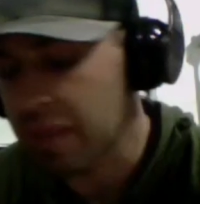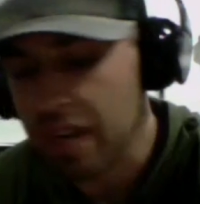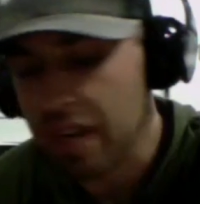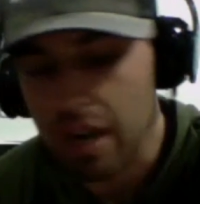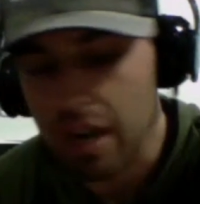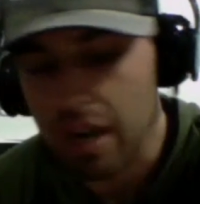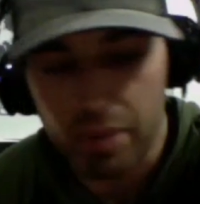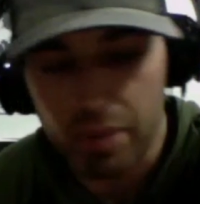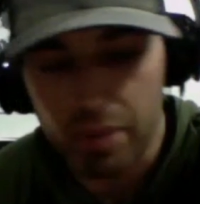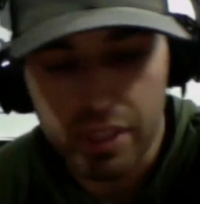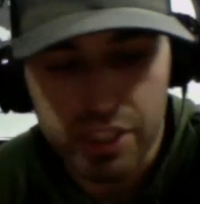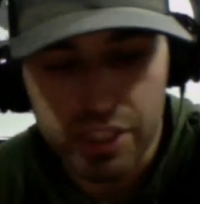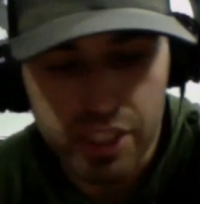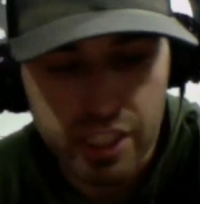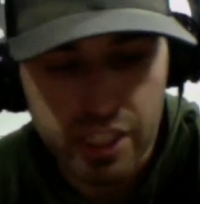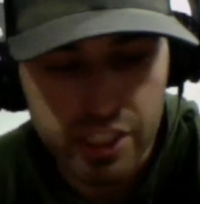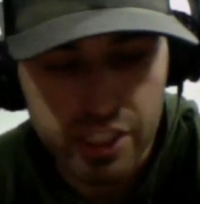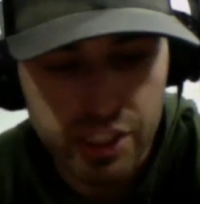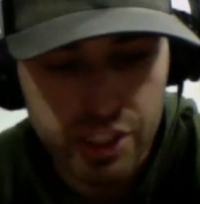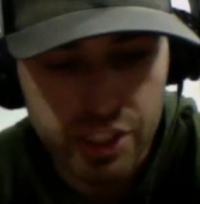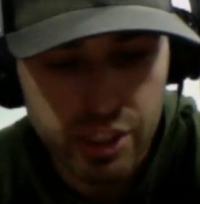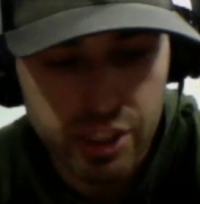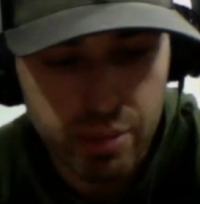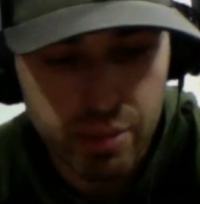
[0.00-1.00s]
I appreciate
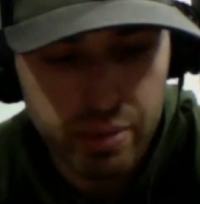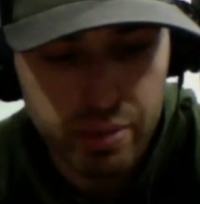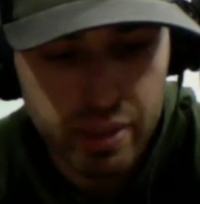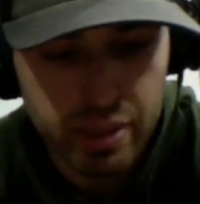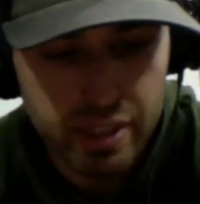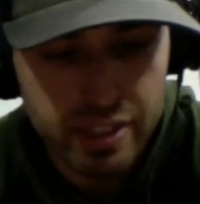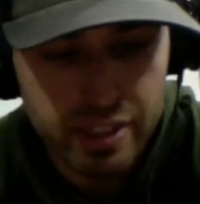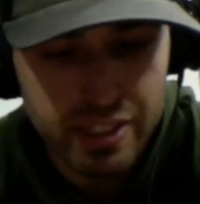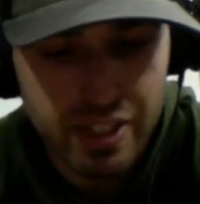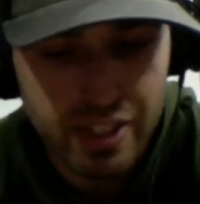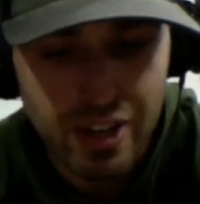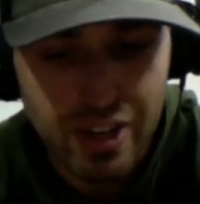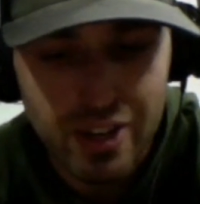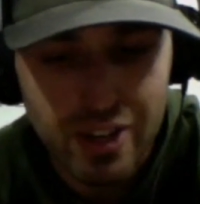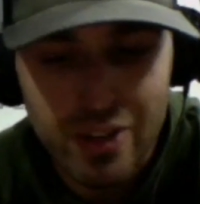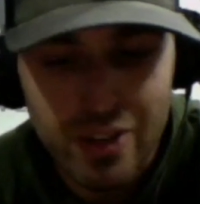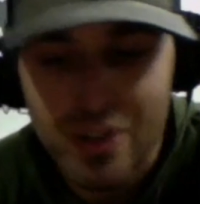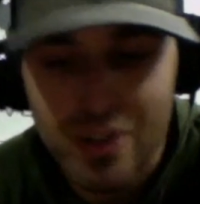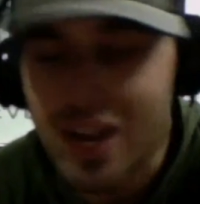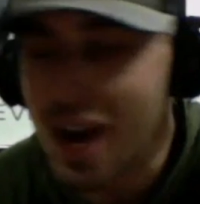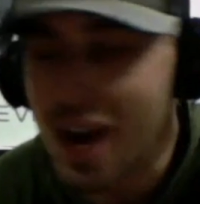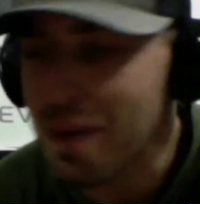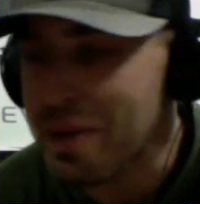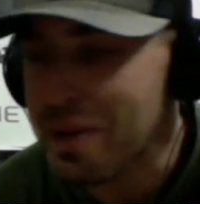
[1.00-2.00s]
you jumping on this call. You
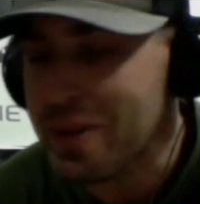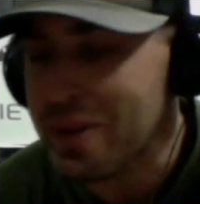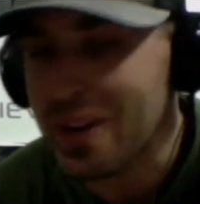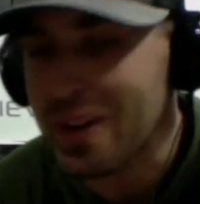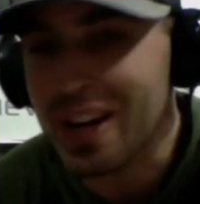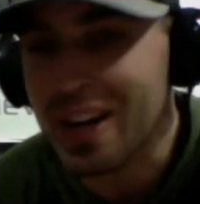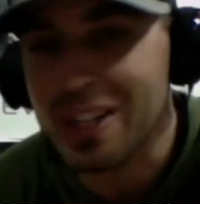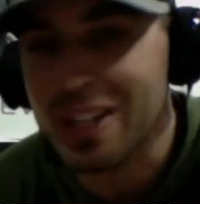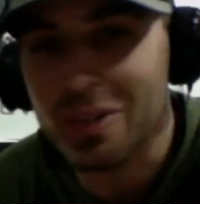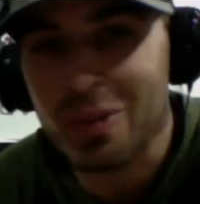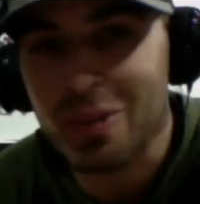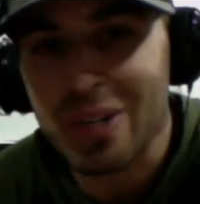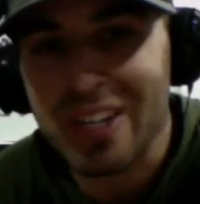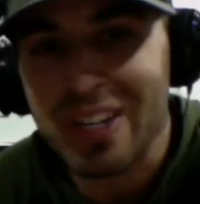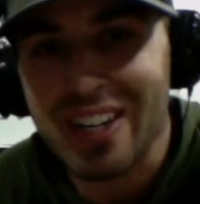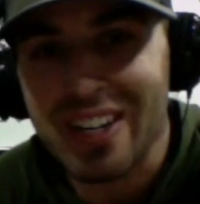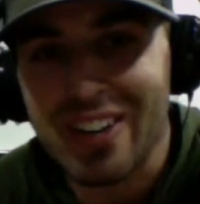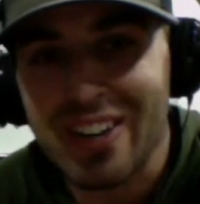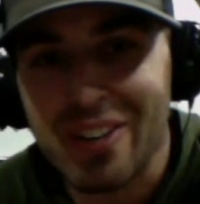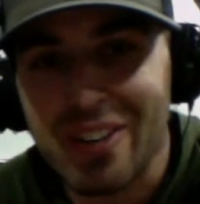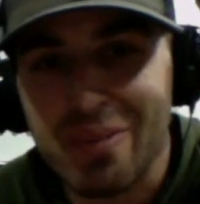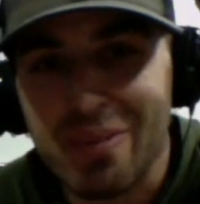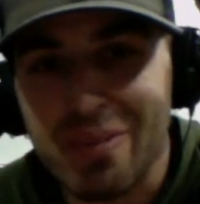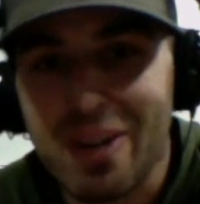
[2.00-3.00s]
caught me when I was working
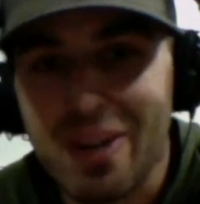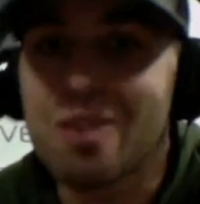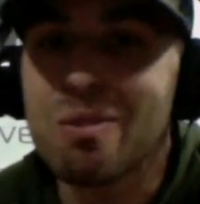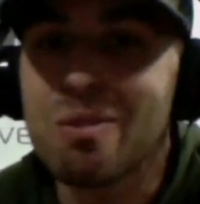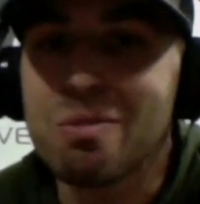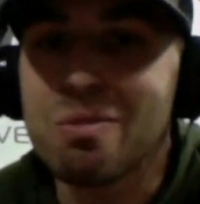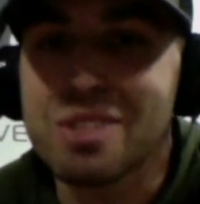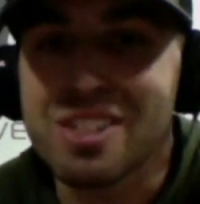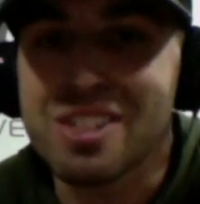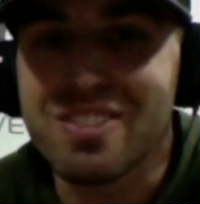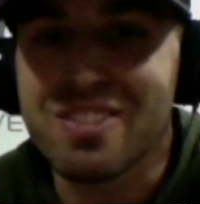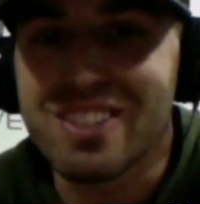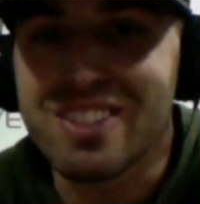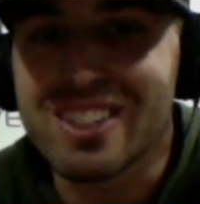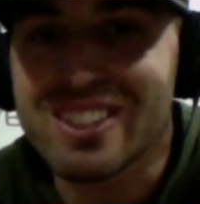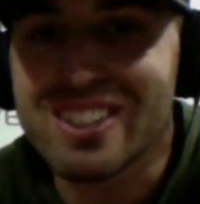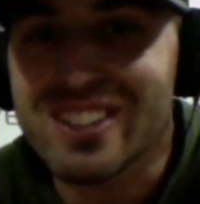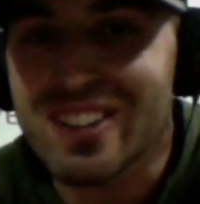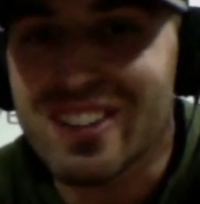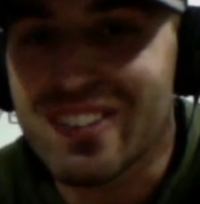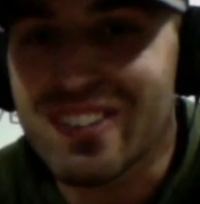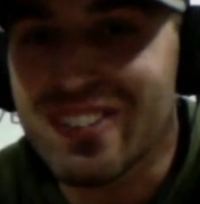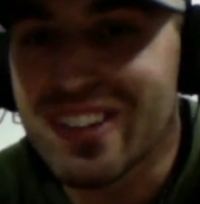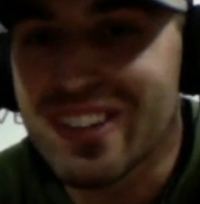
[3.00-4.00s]
out in my home gym here,
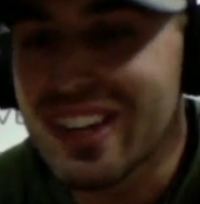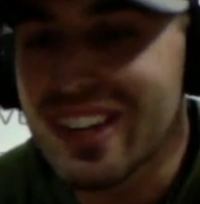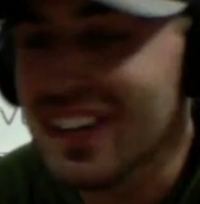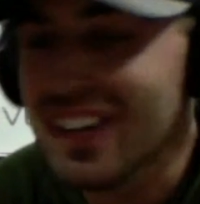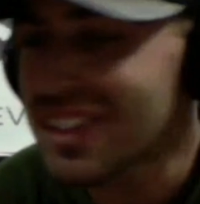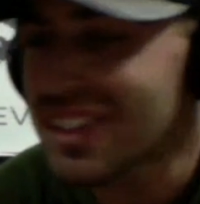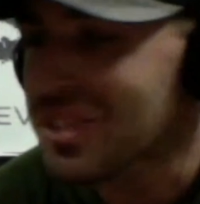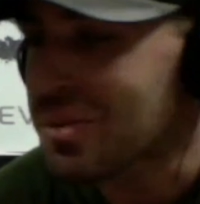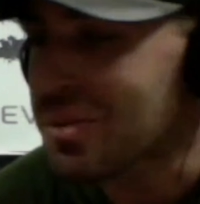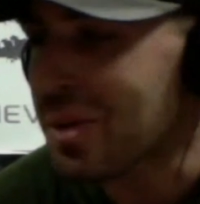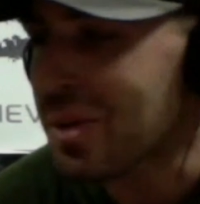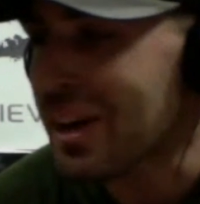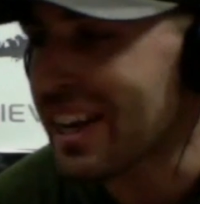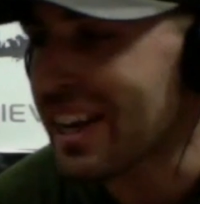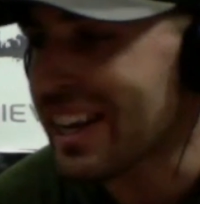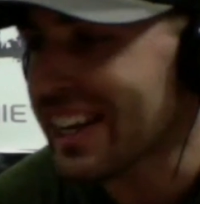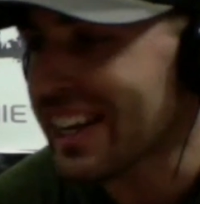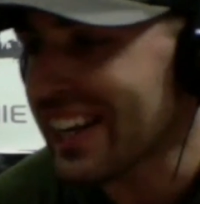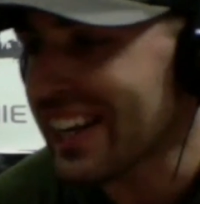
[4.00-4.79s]
so sweaty and